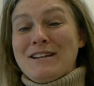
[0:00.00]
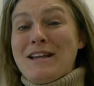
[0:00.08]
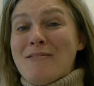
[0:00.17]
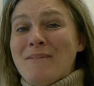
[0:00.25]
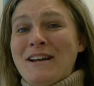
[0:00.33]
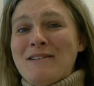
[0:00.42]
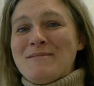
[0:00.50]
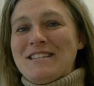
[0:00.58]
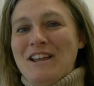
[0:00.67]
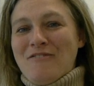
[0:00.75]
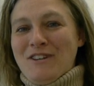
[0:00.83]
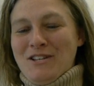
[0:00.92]
again, my name is
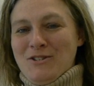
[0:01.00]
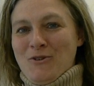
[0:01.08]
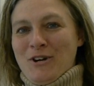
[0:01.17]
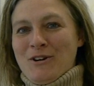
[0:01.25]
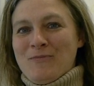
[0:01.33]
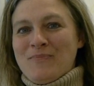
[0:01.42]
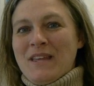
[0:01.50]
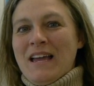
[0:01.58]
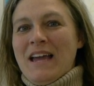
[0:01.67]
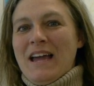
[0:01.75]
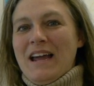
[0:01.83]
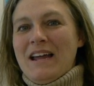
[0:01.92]
Stephanie Sawyer,
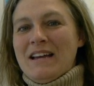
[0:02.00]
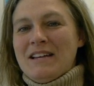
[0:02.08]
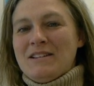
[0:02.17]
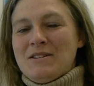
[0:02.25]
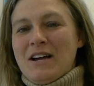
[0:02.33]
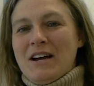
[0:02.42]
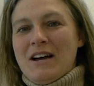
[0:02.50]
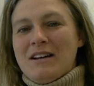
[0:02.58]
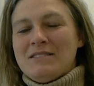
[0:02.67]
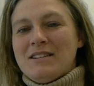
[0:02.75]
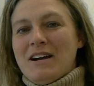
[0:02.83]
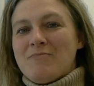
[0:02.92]
and
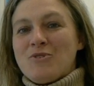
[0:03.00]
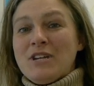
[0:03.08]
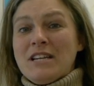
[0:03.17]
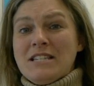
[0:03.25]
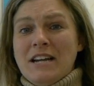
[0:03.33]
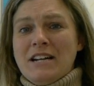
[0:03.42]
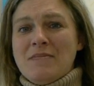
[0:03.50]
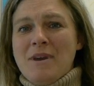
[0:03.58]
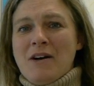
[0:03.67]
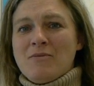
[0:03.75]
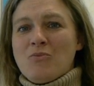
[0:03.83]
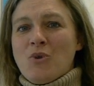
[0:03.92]
I'm really excited
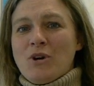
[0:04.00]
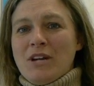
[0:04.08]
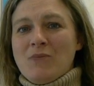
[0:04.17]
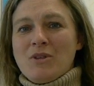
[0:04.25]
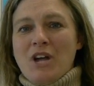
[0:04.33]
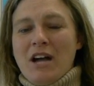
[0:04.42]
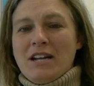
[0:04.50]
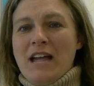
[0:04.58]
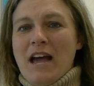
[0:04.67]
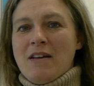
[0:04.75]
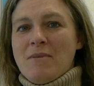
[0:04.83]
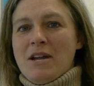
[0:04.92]
about working with Khan
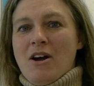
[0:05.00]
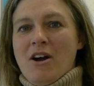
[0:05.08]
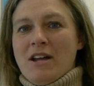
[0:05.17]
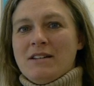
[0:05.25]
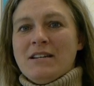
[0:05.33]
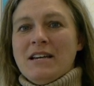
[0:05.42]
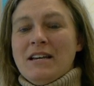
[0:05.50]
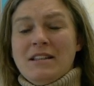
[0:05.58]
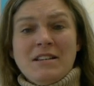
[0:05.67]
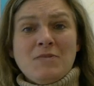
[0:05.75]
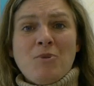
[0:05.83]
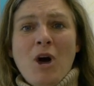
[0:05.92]
Academy on
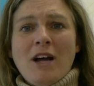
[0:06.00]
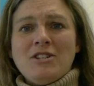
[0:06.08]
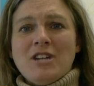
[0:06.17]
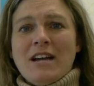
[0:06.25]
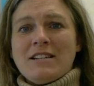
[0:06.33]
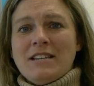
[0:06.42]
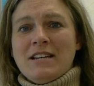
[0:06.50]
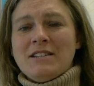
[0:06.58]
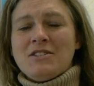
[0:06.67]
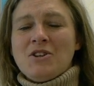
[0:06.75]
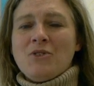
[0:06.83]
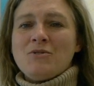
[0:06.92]
this project.
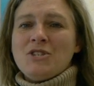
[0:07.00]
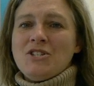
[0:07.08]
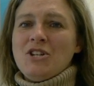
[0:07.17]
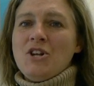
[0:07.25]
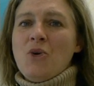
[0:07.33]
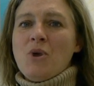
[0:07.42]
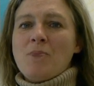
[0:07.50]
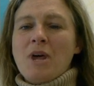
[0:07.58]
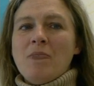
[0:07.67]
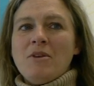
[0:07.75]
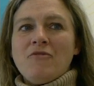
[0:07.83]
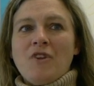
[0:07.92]
And so just to know where I'm
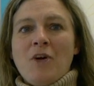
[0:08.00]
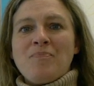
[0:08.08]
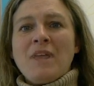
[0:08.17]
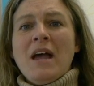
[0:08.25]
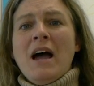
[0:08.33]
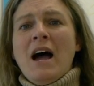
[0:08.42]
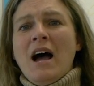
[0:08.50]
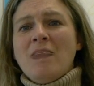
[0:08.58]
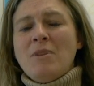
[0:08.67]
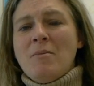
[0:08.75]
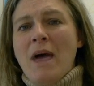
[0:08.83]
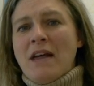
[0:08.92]
coming from,
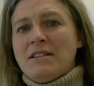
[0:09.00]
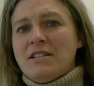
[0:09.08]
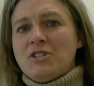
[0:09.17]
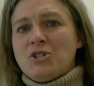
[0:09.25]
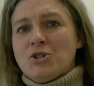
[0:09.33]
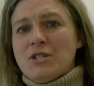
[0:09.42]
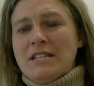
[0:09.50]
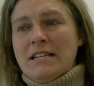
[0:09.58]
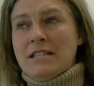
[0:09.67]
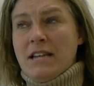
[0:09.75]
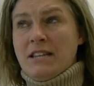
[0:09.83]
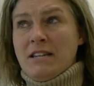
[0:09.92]
I've been a math teacher
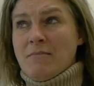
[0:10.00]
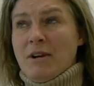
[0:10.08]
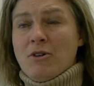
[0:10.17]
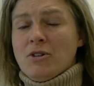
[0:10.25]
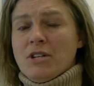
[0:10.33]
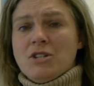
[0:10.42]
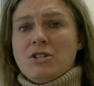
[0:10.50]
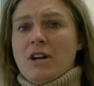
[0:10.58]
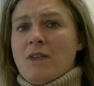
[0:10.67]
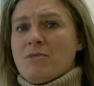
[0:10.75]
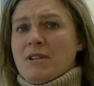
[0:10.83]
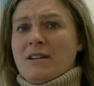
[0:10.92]
since I think my earliest
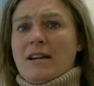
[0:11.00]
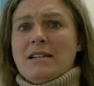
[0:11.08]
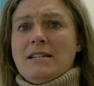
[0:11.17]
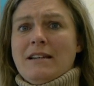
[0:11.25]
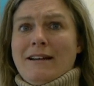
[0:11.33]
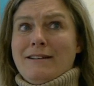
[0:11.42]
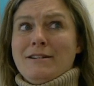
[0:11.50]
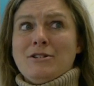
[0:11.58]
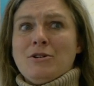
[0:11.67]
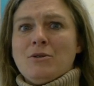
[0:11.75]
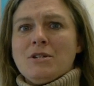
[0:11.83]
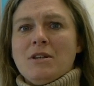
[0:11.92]
job was like
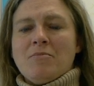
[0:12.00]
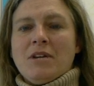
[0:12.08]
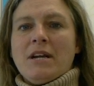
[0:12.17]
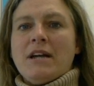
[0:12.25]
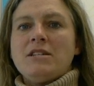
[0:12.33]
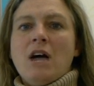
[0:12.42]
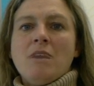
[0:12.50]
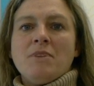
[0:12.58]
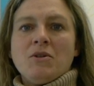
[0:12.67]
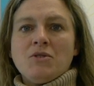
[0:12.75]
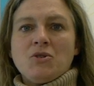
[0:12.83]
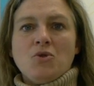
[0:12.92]
1992 or something. I taught
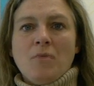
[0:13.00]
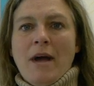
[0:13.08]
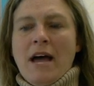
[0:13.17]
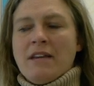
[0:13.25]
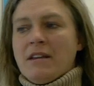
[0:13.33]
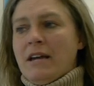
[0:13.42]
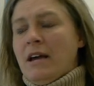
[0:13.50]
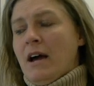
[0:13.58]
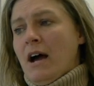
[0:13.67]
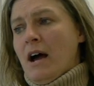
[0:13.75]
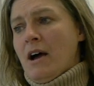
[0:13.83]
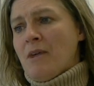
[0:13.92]
middle school math.
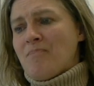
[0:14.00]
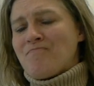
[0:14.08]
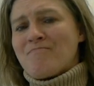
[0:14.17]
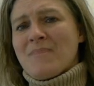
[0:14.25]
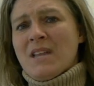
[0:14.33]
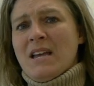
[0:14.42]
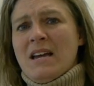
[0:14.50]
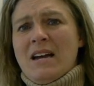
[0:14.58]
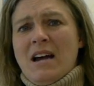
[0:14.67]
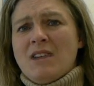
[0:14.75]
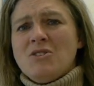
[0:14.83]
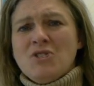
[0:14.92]

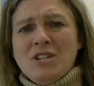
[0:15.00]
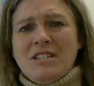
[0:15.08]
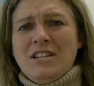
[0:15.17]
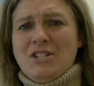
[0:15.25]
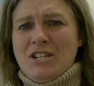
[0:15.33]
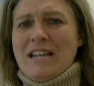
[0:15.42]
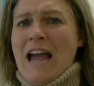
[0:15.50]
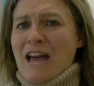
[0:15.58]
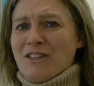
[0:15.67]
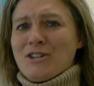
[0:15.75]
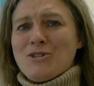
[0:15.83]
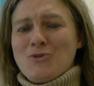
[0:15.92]
I usually teach in
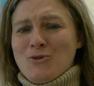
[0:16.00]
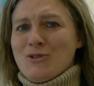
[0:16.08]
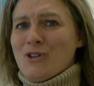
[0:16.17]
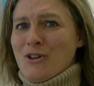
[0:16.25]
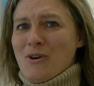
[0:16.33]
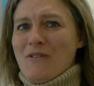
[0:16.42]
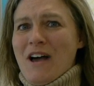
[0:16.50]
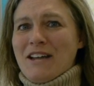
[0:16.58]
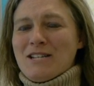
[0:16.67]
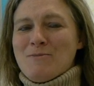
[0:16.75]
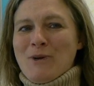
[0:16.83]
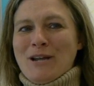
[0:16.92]
Catholic schools, although I've had
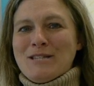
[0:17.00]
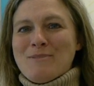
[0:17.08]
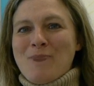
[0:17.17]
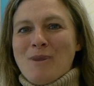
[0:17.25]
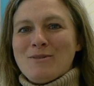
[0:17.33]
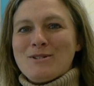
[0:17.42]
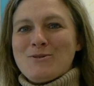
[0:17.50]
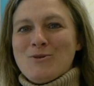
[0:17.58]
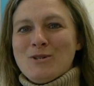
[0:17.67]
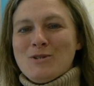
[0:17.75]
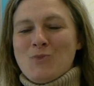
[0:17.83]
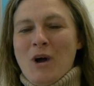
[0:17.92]
experience in public
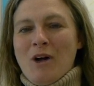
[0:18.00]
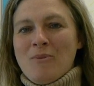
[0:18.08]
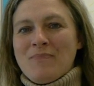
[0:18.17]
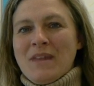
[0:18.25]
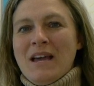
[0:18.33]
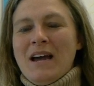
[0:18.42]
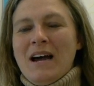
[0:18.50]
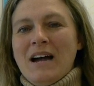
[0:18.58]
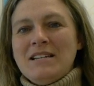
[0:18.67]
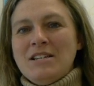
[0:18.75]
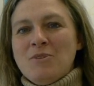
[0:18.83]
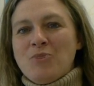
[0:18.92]
school as well.
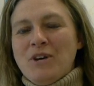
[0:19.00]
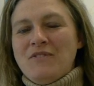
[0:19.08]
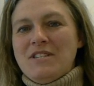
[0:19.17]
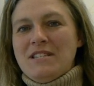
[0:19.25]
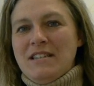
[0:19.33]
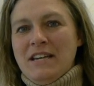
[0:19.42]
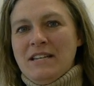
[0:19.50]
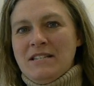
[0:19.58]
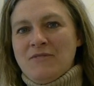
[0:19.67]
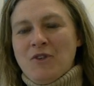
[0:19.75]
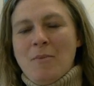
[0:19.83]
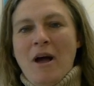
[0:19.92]
I did a brief
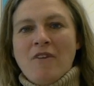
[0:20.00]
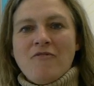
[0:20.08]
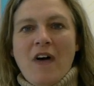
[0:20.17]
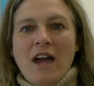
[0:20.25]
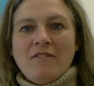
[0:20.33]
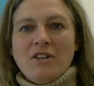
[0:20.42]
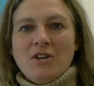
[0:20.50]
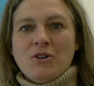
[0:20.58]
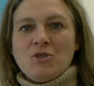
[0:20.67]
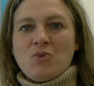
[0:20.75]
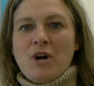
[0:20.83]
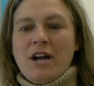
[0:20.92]
stint for about 5
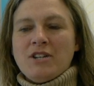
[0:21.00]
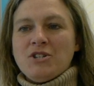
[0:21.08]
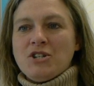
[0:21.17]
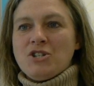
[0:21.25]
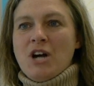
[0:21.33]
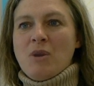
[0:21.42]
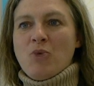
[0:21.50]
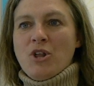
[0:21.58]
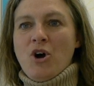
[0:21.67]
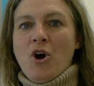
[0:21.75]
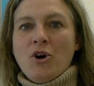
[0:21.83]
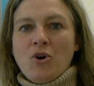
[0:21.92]
years where I took a job
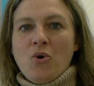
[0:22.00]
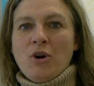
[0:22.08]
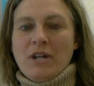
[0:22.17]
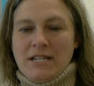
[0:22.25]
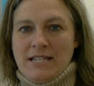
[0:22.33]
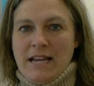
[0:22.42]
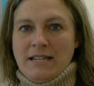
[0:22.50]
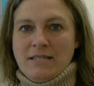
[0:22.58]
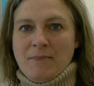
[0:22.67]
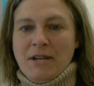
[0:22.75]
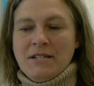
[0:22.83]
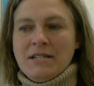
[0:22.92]
with Harcourt
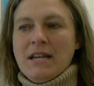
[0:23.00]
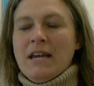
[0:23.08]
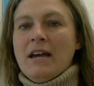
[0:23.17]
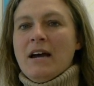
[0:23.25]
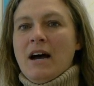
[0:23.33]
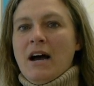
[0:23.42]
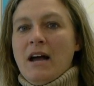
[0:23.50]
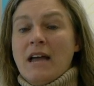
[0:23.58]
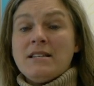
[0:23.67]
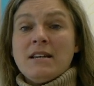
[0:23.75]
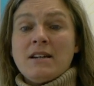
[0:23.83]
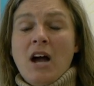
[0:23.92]
Assessment
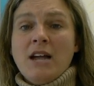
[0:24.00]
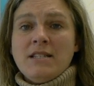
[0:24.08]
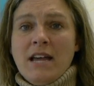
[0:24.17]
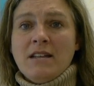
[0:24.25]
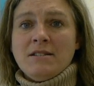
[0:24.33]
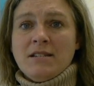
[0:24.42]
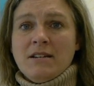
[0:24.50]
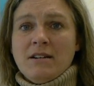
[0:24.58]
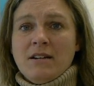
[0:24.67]
as a content